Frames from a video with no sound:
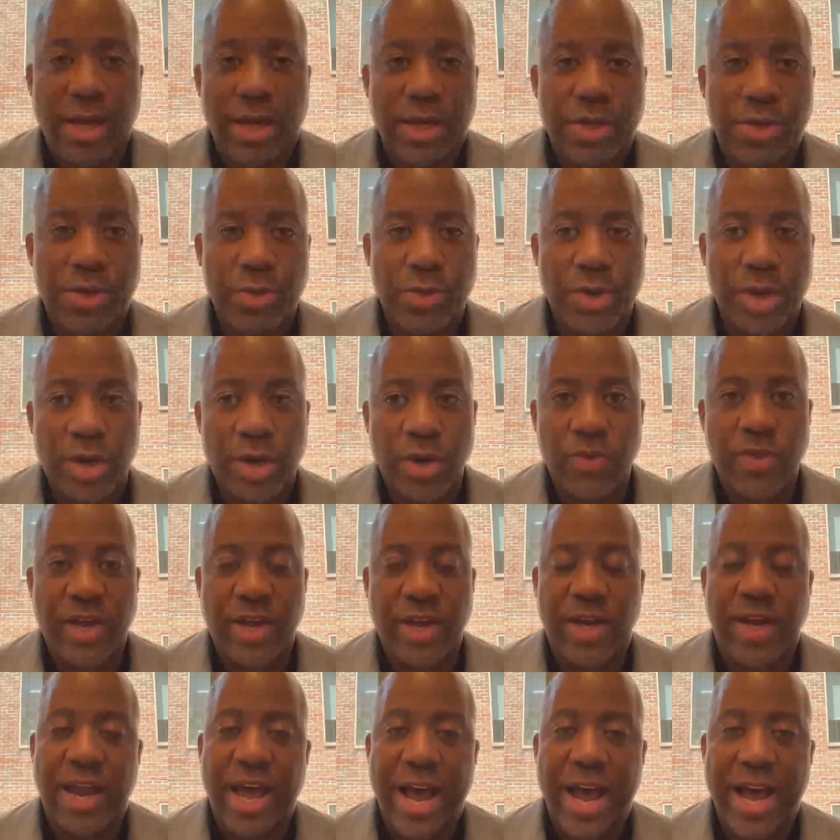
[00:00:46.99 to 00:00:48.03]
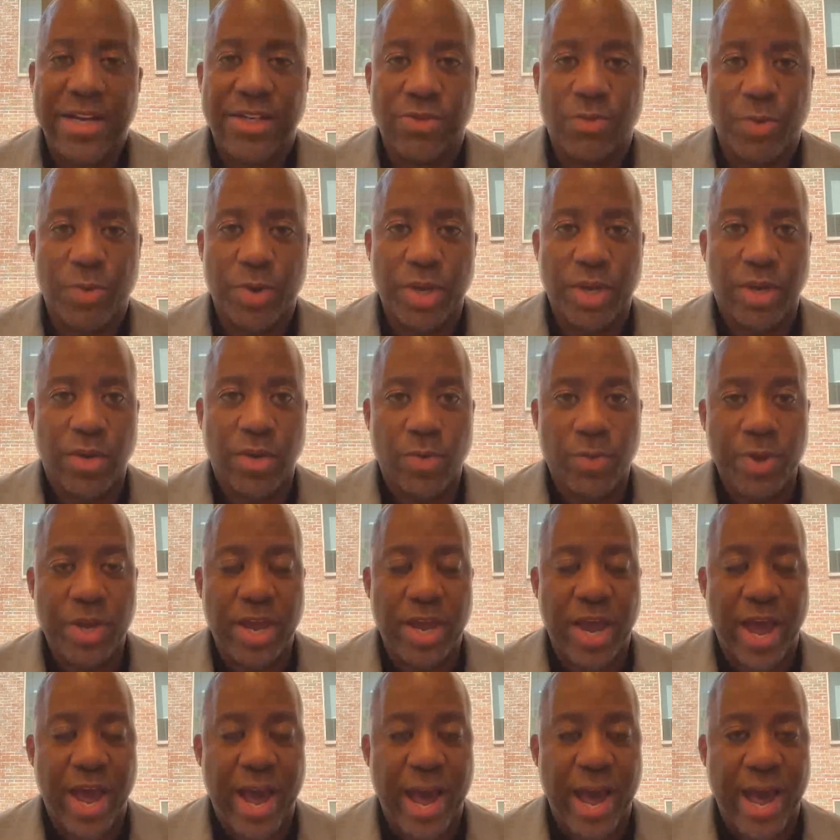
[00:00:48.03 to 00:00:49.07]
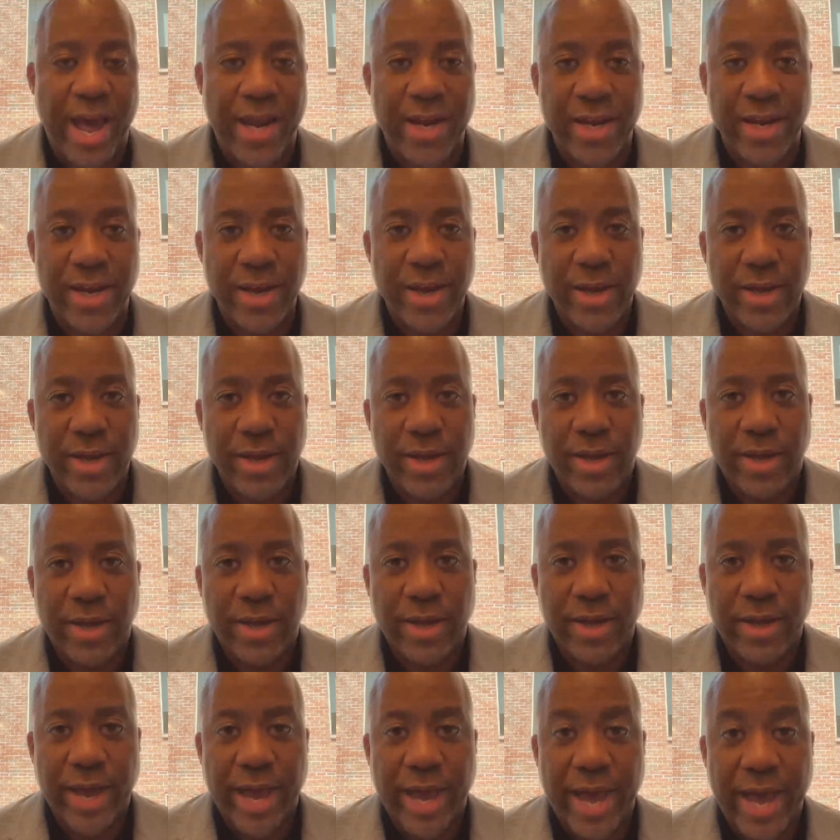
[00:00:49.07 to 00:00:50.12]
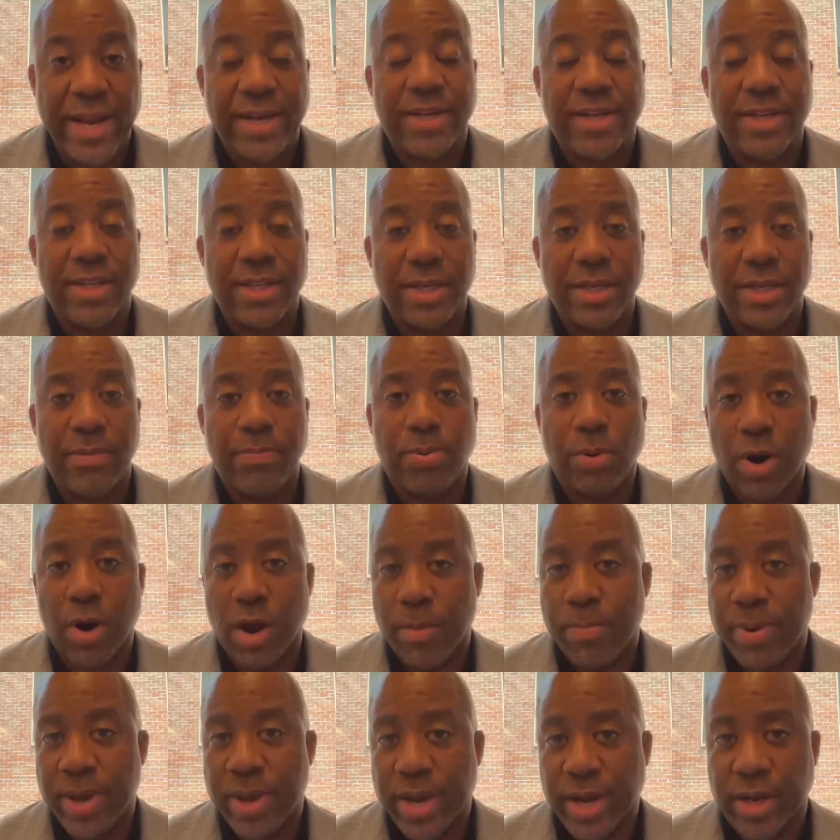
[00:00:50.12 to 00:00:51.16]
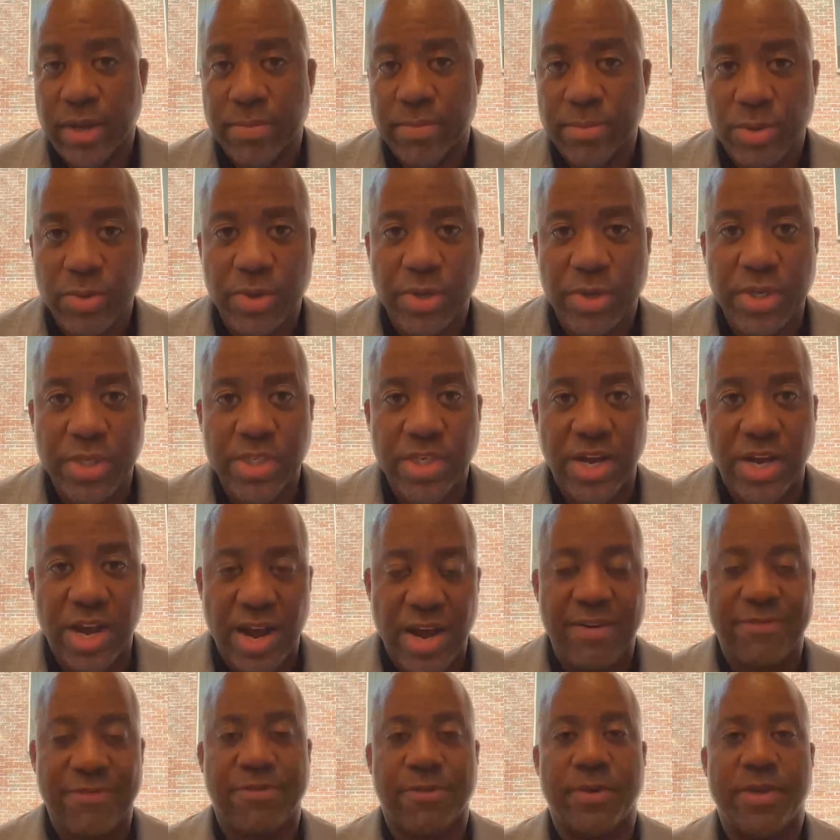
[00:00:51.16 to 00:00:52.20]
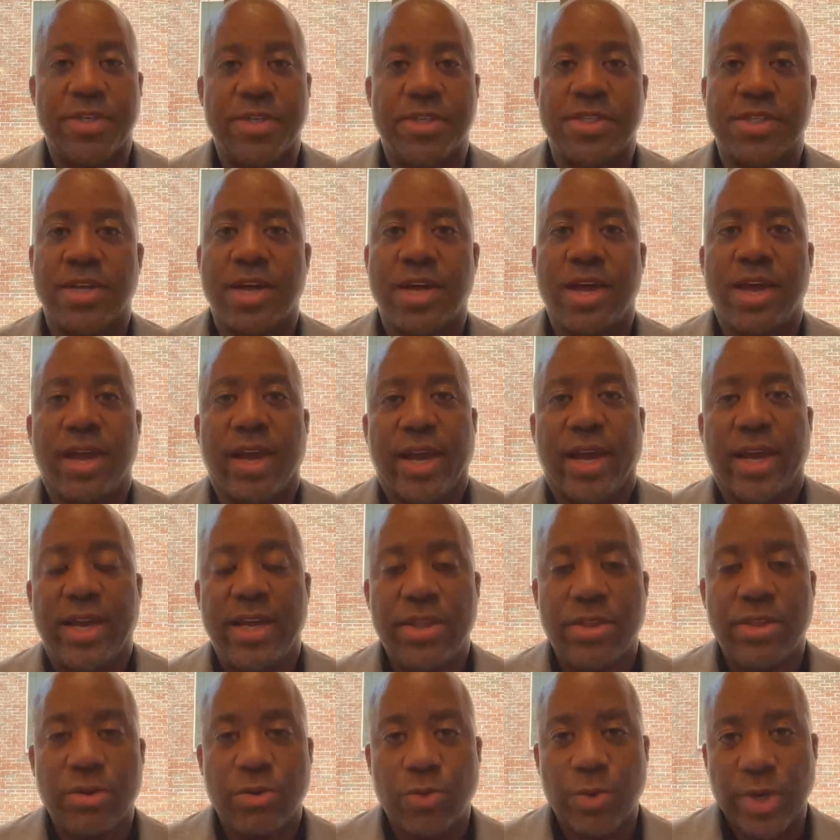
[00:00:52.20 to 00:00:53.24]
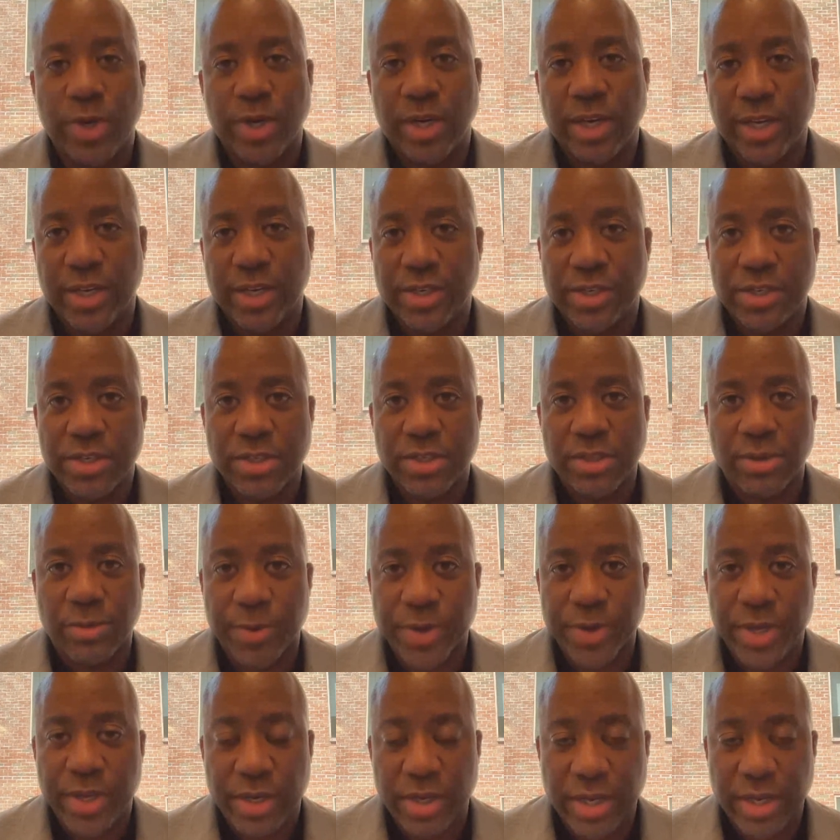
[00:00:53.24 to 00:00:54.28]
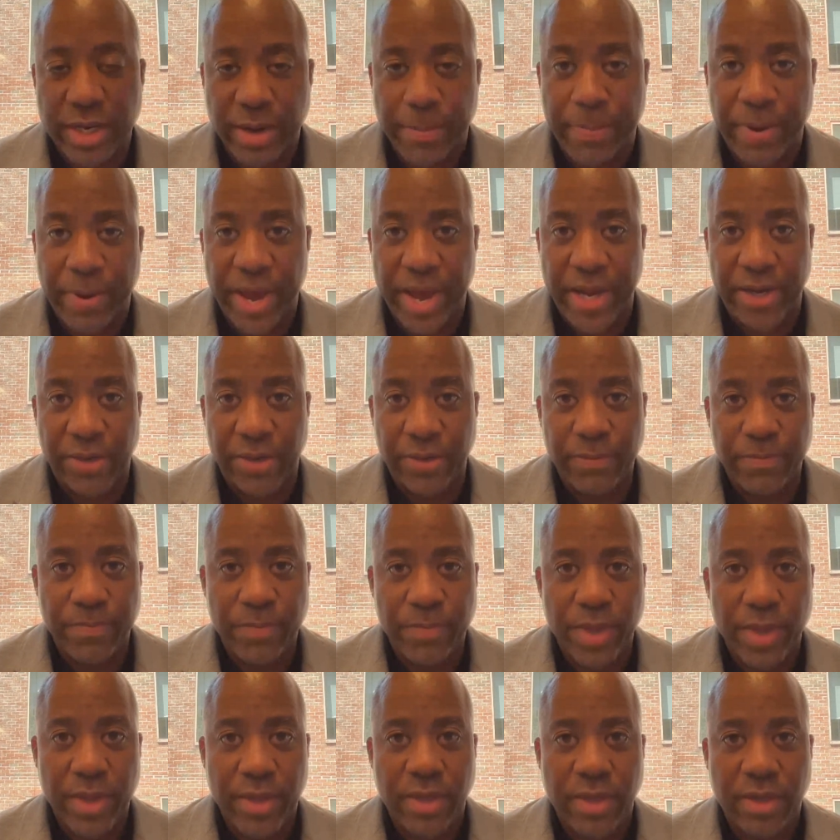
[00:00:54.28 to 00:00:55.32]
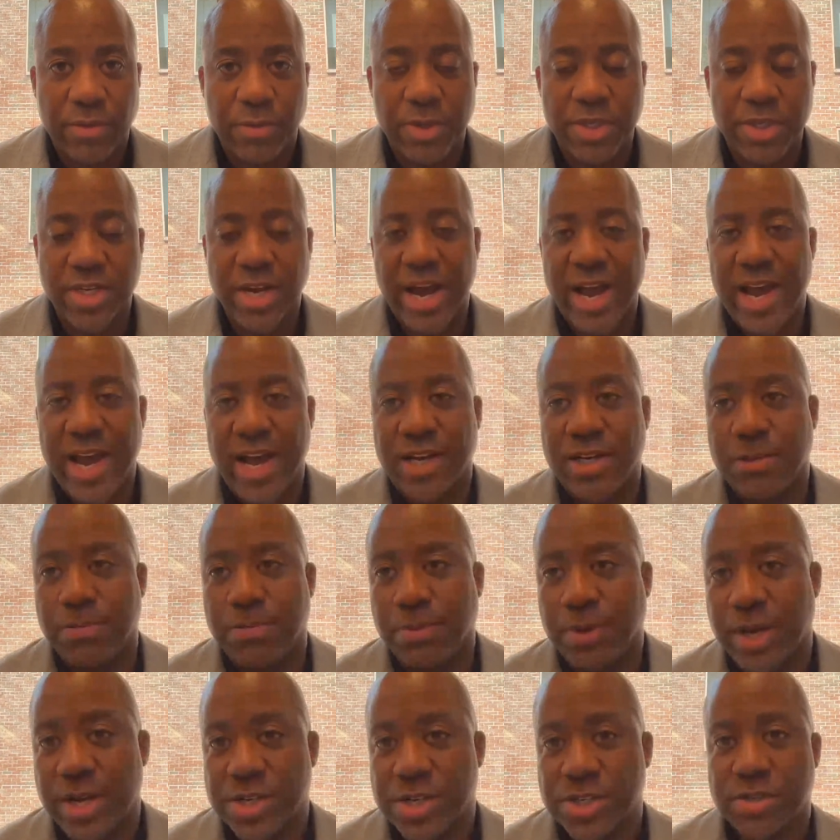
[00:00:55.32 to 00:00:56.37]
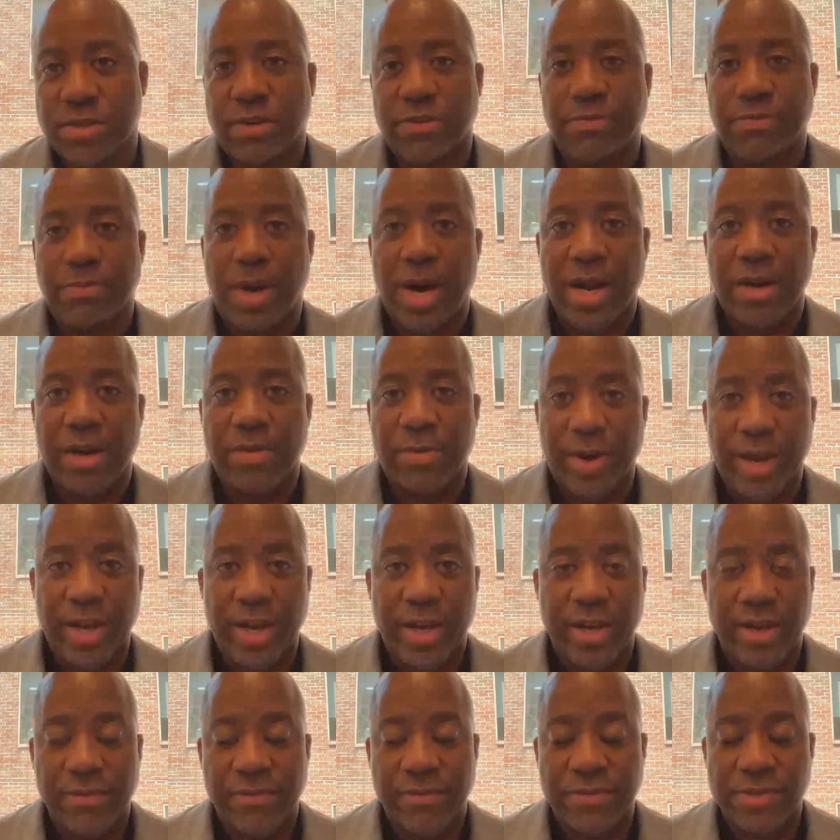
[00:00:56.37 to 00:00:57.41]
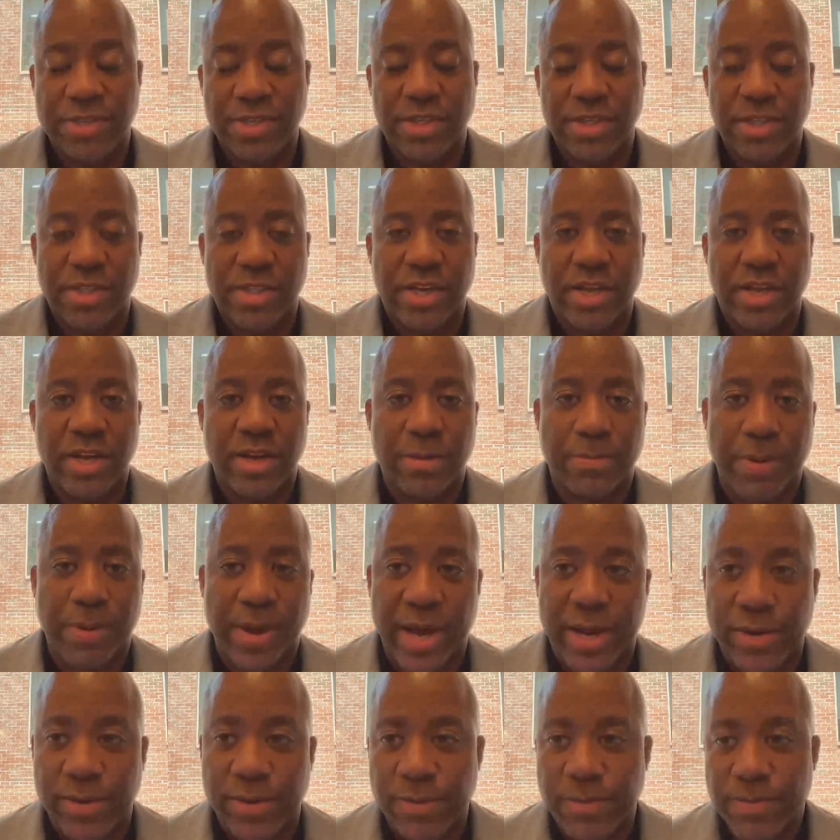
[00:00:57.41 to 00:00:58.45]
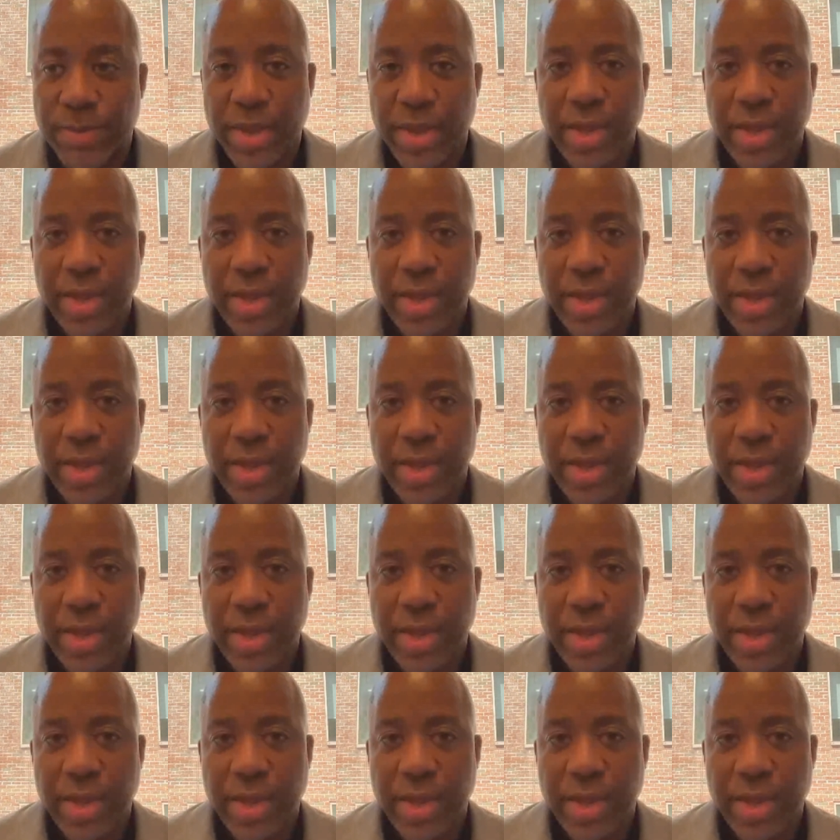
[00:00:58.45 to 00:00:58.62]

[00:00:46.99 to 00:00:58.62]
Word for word: you know that last week we had uh, at the Broadband Communities Conference in the Woodlands, we did a panel in which I had the pleasure of moderating and facilitating a panel.